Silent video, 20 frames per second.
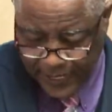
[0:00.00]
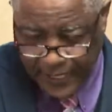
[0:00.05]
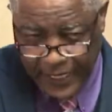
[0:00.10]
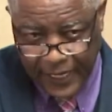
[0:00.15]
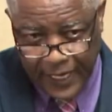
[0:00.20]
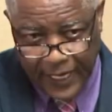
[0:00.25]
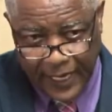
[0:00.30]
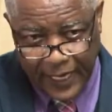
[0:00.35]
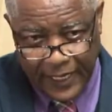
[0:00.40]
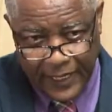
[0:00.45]

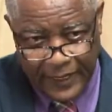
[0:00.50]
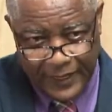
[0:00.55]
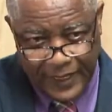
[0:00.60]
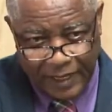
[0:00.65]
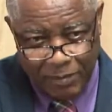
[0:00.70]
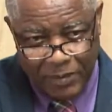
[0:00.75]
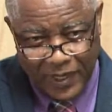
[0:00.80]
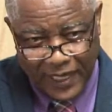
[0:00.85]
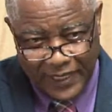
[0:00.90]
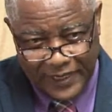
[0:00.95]
and it
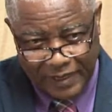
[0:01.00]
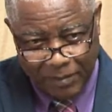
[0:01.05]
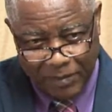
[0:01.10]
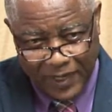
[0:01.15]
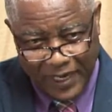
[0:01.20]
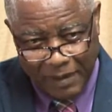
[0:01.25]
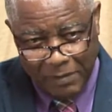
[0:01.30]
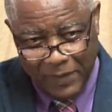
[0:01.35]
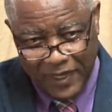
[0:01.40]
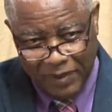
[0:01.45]
told me that some of
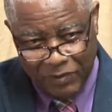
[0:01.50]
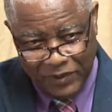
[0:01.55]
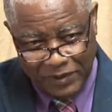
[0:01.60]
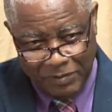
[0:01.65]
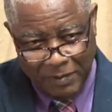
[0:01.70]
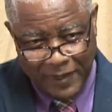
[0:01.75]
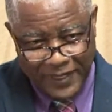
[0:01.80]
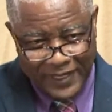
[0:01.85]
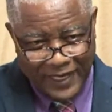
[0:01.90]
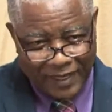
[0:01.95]
that money was
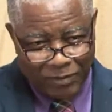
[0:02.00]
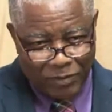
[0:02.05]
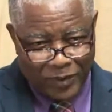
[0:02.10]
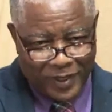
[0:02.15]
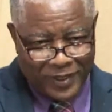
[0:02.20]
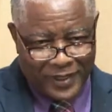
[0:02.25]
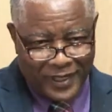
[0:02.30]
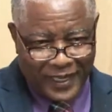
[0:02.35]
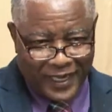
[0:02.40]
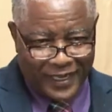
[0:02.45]
money that
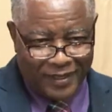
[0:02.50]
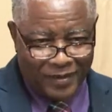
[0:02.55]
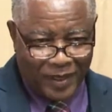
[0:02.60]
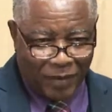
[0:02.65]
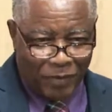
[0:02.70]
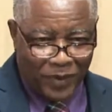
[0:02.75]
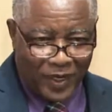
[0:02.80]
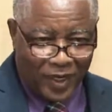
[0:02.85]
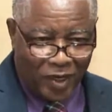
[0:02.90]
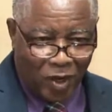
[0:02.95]

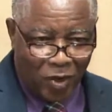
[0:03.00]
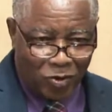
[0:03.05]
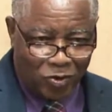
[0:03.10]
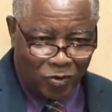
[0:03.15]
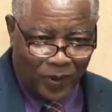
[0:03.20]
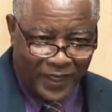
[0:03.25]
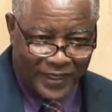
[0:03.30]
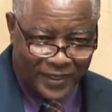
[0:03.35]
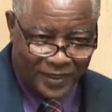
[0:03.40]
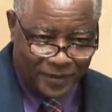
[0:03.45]
I'm going to count
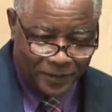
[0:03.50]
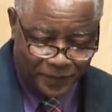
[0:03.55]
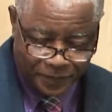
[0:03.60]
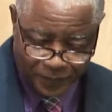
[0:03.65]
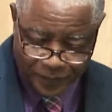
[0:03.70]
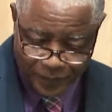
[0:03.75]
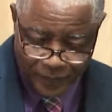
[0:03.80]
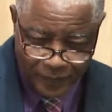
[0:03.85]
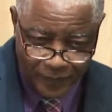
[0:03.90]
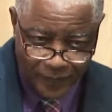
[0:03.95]
twice.
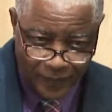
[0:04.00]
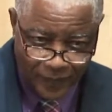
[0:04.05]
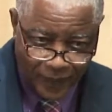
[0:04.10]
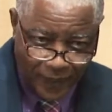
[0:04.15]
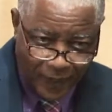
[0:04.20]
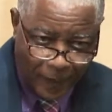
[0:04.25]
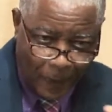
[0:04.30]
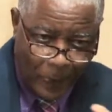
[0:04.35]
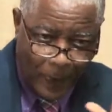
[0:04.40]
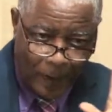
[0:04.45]

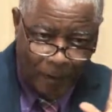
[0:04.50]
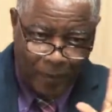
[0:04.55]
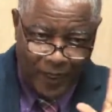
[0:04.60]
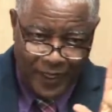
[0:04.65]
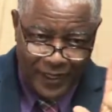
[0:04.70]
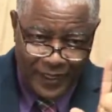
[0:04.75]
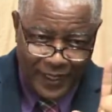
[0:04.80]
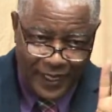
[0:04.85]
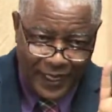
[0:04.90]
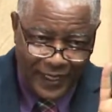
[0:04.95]

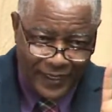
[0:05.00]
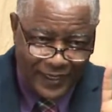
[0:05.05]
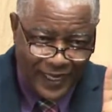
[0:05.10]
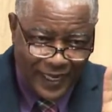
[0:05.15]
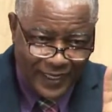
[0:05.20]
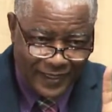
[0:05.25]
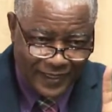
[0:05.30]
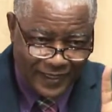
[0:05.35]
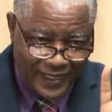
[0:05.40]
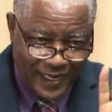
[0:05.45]
But
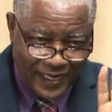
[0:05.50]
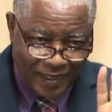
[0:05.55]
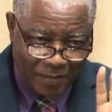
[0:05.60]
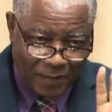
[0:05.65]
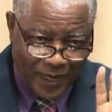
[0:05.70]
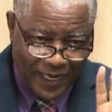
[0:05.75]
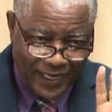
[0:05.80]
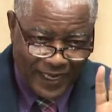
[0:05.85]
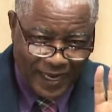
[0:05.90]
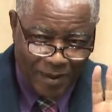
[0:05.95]
that is another
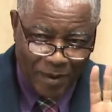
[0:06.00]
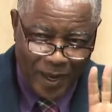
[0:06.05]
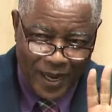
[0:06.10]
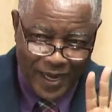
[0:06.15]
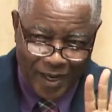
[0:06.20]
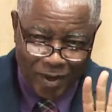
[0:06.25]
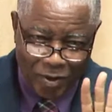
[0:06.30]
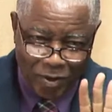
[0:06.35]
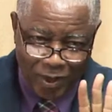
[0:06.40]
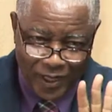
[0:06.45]
matter. I
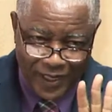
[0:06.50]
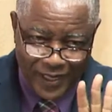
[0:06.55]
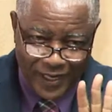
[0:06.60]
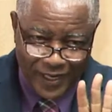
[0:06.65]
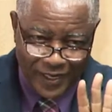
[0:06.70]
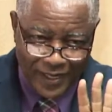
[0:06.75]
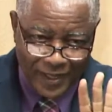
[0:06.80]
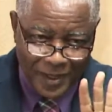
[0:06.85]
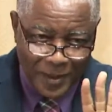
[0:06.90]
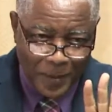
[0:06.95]
ain't going
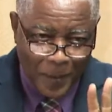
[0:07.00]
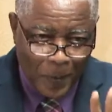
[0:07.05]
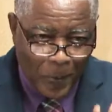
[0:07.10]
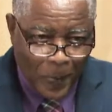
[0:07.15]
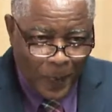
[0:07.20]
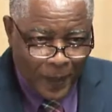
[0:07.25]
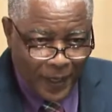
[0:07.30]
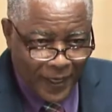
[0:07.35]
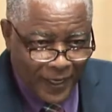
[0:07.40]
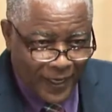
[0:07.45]
there.
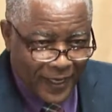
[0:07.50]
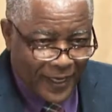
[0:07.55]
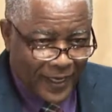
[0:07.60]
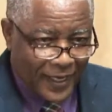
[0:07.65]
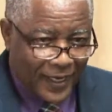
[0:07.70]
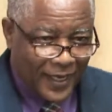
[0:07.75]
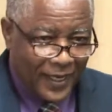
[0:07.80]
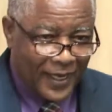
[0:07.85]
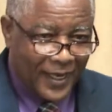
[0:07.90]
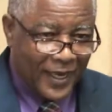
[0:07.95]

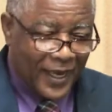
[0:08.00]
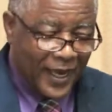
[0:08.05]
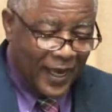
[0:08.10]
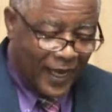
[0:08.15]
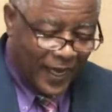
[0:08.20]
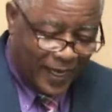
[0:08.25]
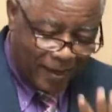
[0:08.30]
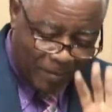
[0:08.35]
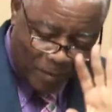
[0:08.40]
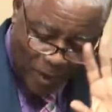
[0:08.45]

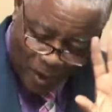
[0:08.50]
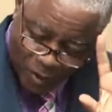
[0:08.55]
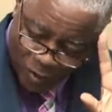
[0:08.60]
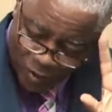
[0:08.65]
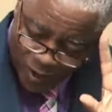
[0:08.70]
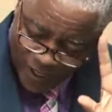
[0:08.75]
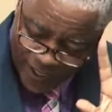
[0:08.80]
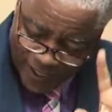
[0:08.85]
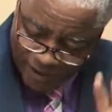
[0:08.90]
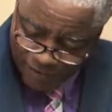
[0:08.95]
I am not
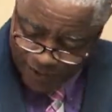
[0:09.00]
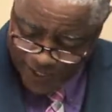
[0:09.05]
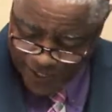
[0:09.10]
going there right